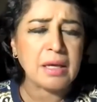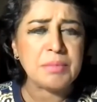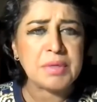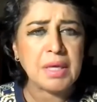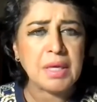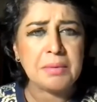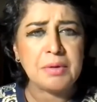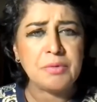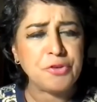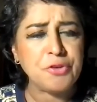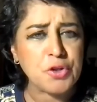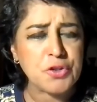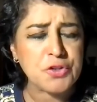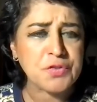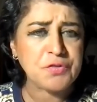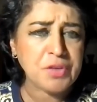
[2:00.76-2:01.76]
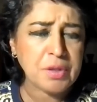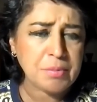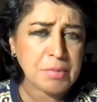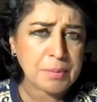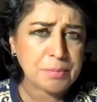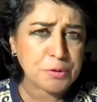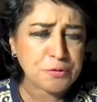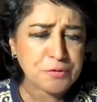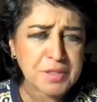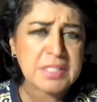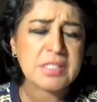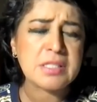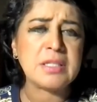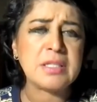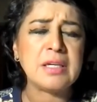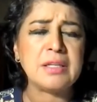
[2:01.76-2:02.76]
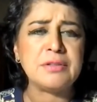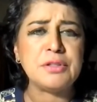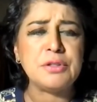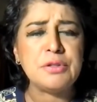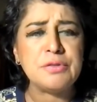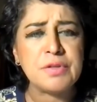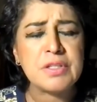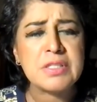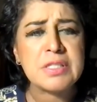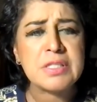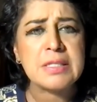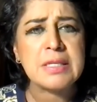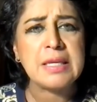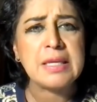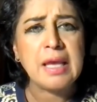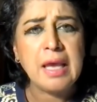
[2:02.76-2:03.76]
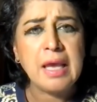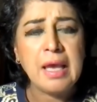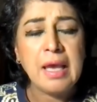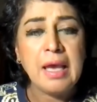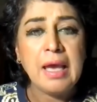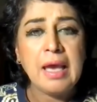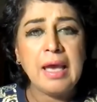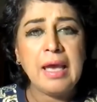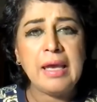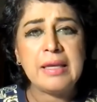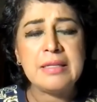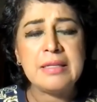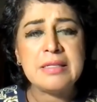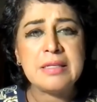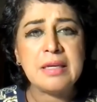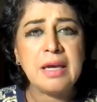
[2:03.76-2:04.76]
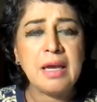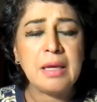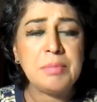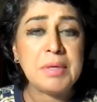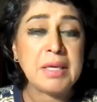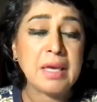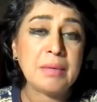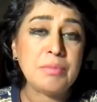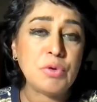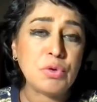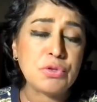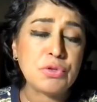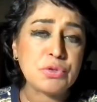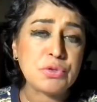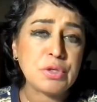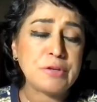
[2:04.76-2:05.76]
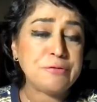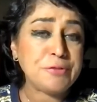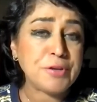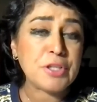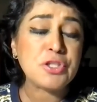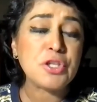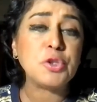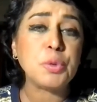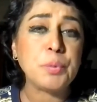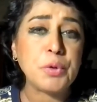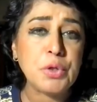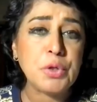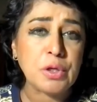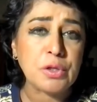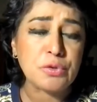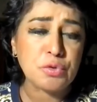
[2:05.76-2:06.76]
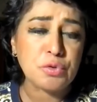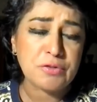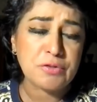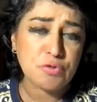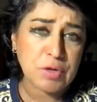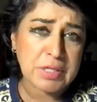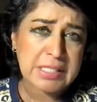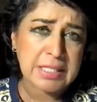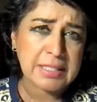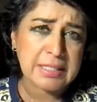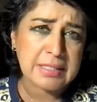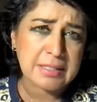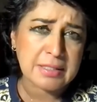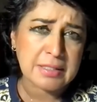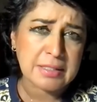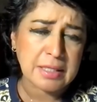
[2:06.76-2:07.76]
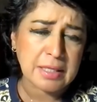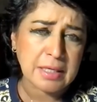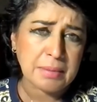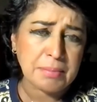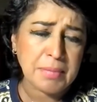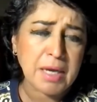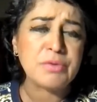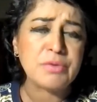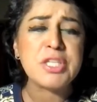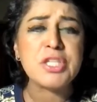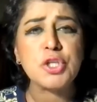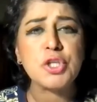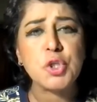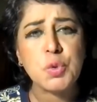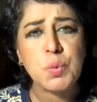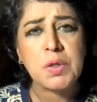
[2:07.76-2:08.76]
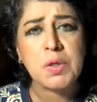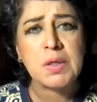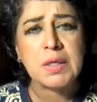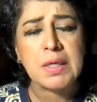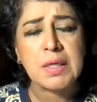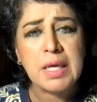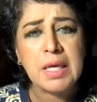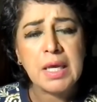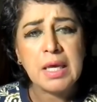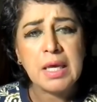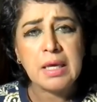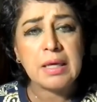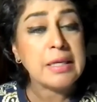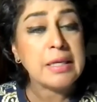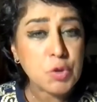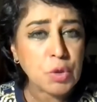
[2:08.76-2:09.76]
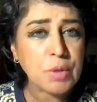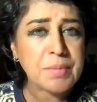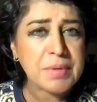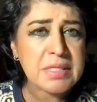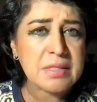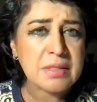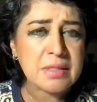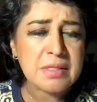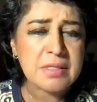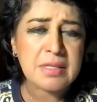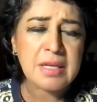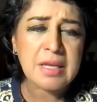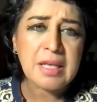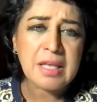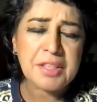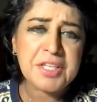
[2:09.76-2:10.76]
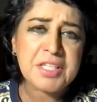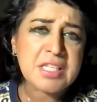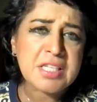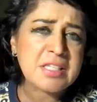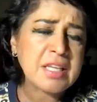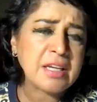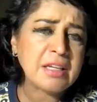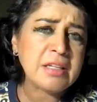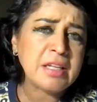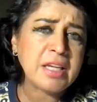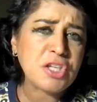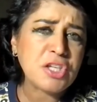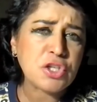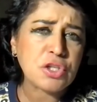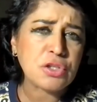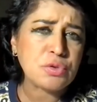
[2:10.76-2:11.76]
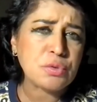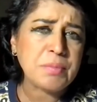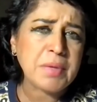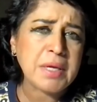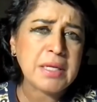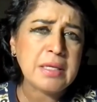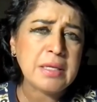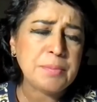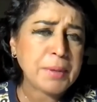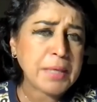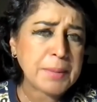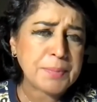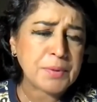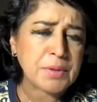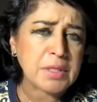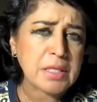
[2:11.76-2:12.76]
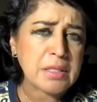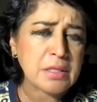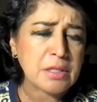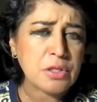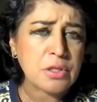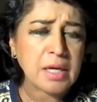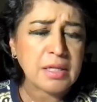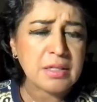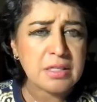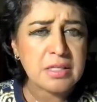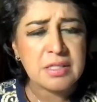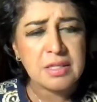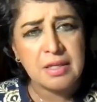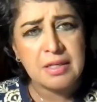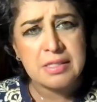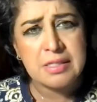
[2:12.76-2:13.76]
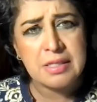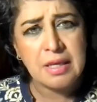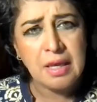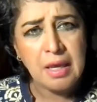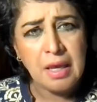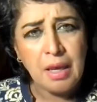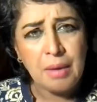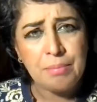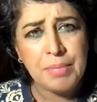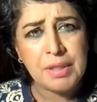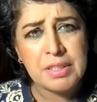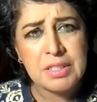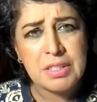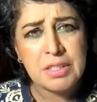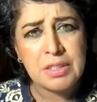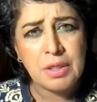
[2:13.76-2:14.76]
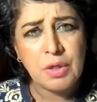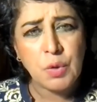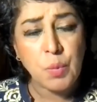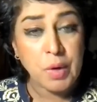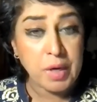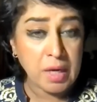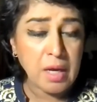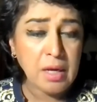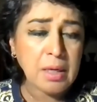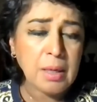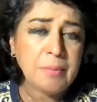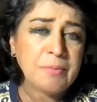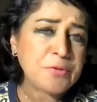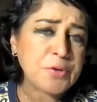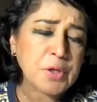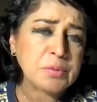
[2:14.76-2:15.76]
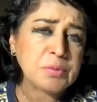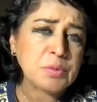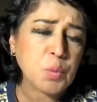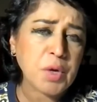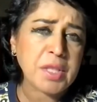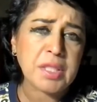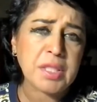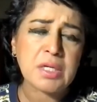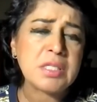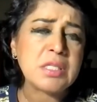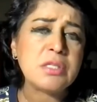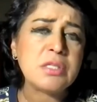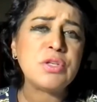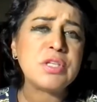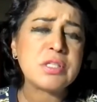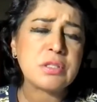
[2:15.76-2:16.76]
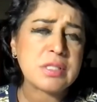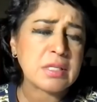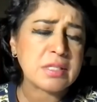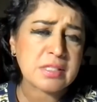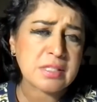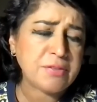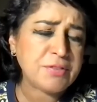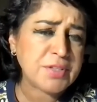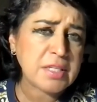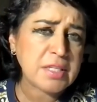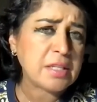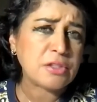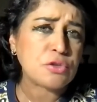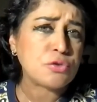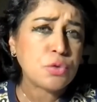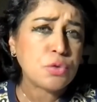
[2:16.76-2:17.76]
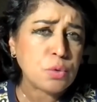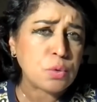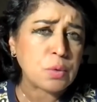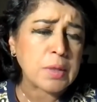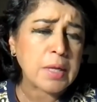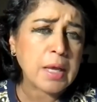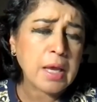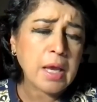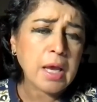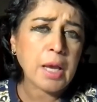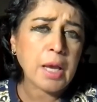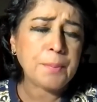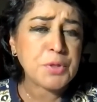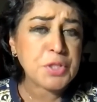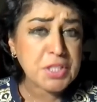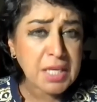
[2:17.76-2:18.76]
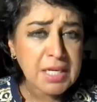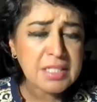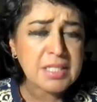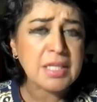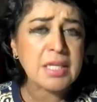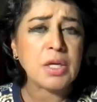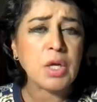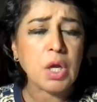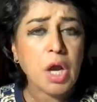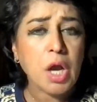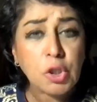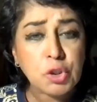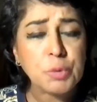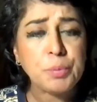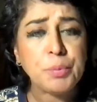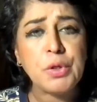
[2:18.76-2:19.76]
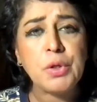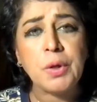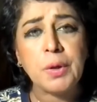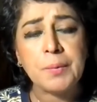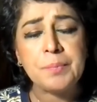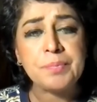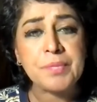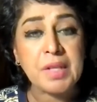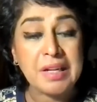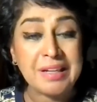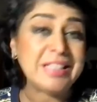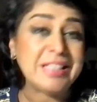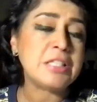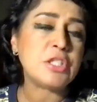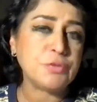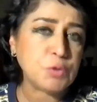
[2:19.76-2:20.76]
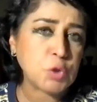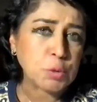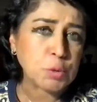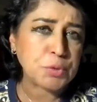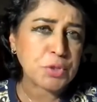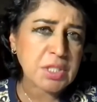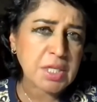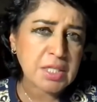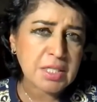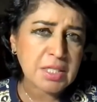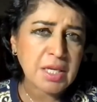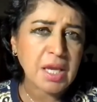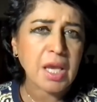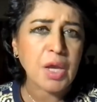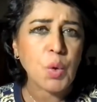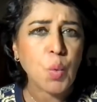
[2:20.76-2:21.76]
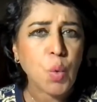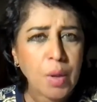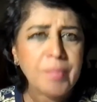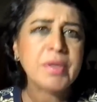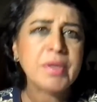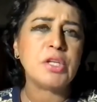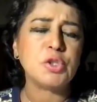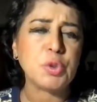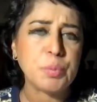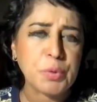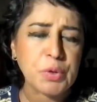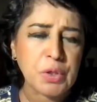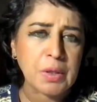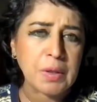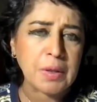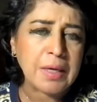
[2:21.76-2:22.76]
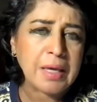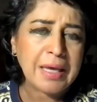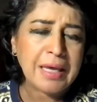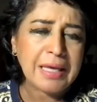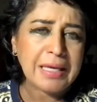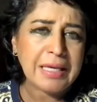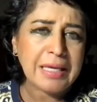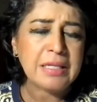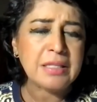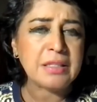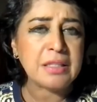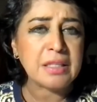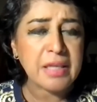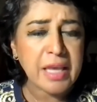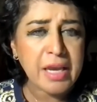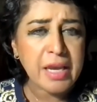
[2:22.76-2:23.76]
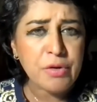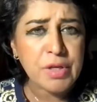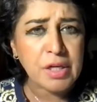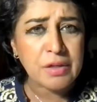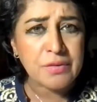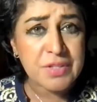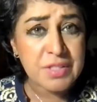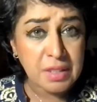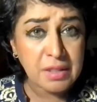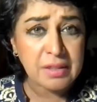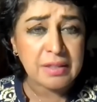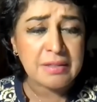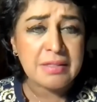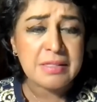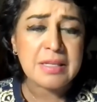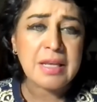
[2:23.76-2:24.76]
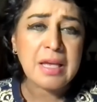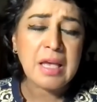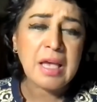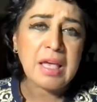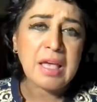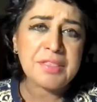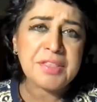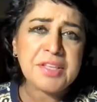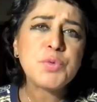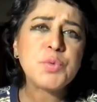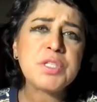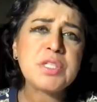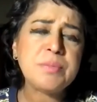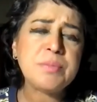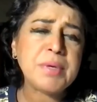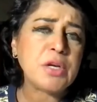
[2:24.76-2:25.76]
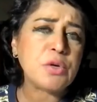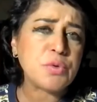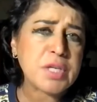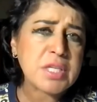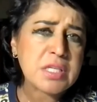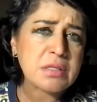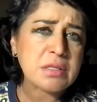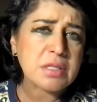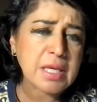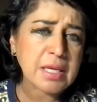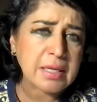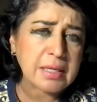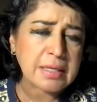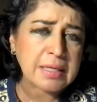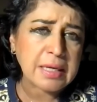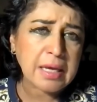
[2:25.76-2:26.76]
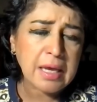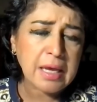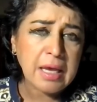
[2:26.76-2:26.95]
I became a first female professor at the university. And I became also a first entrepreneur to have translated my research work into a business. This is second nature to many people in the United States. But where I come from, where there is no safety net at all, protecting entrepreneur, least of all protecting a women entrepreneur in the area of science, this was a big risk to take.